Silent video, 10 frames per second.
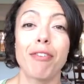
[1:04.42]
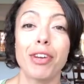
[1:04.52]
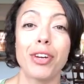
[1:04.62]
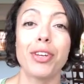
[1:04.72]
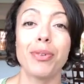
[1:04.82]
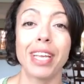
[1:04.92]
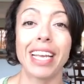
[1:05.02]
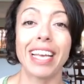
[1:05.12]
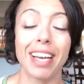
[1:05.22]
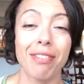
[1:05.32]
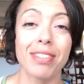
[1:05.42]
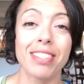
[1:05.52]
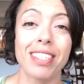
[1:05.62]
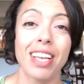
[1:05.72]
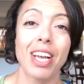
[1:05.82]
your unique
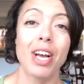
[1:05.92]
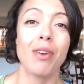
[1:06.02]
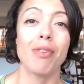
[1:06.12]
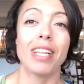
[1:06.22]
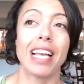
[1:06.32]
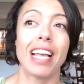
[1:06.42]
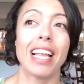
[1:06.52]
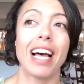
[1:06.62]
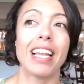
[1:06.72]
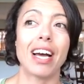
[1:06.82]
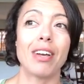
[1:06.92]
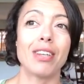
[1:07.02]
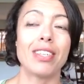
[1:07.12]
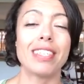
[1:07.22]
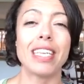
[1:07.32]
gifts, really allow
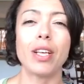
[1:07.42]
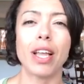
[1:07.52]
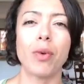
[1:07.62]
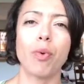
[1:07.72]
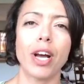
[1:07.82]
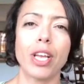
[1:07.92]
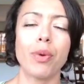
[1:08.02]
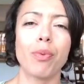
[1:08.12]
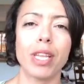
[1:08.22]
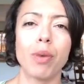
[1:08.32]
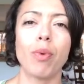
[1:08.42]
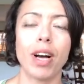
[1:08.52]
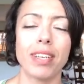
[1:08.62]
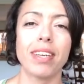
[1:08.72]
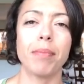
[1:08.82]
you to see what you really
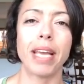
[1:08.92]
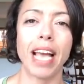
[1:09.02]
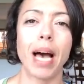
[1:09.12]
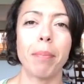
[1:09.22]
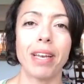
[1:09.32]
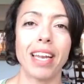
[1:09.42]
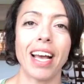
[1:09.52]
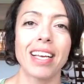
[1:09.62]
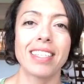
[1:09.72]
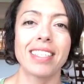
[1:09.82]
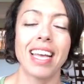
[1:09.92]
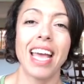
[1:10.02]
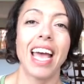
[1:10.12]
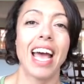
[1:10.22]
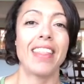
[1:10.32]
want to make happen next,
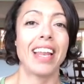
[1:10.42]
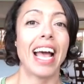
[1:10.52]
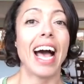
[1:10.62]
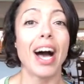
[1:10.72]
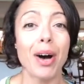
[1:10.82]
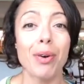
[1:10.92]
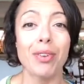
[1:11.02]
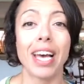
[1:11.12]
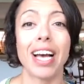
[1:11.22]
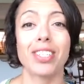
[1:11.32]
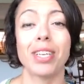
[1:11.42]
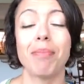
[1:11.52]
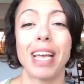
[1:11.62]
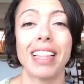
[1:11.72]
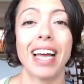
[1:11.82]
and then how to actually
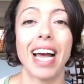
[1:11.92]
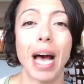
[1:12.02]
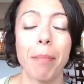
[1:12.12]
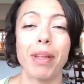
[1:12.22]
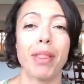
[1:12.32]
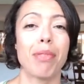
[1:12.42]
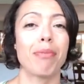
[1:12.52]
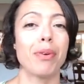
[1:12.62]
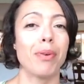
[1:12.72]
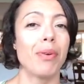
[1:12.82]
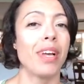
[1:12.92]
make that happen through